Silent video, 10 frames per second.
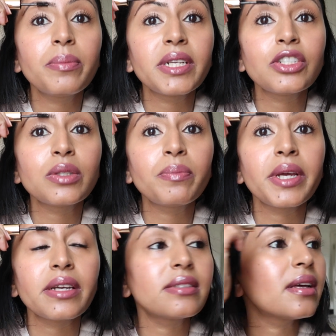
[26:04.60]
but it just
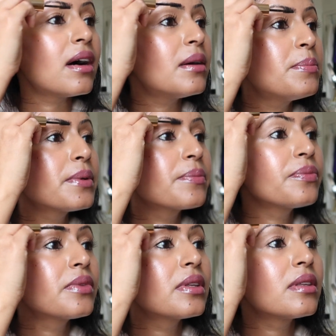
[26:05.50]
picks up
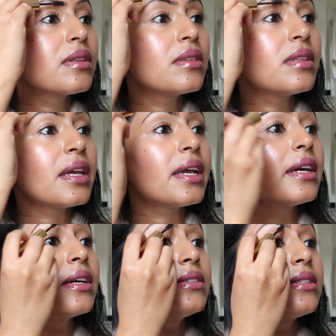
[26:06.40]
the
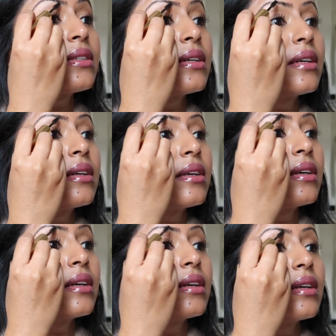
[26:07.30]
hairs
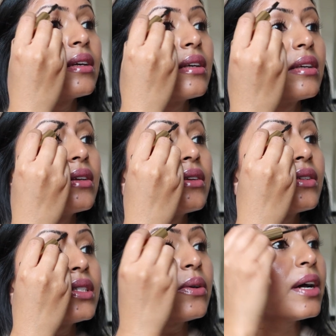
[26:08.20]

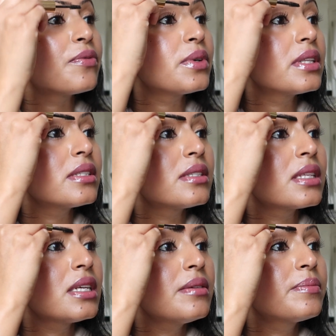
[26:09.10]
so
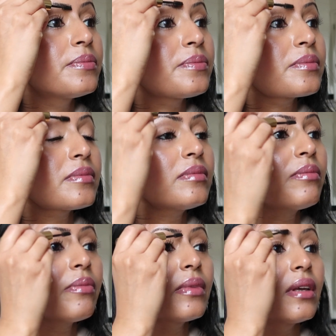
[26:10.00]
effortlessly
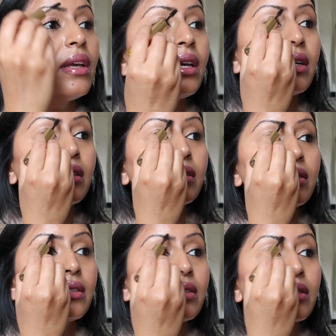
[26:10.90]

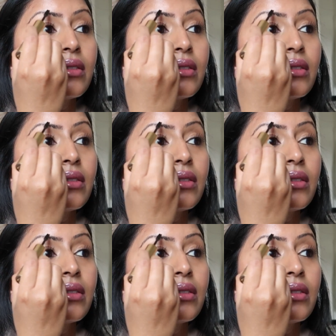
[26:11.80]
and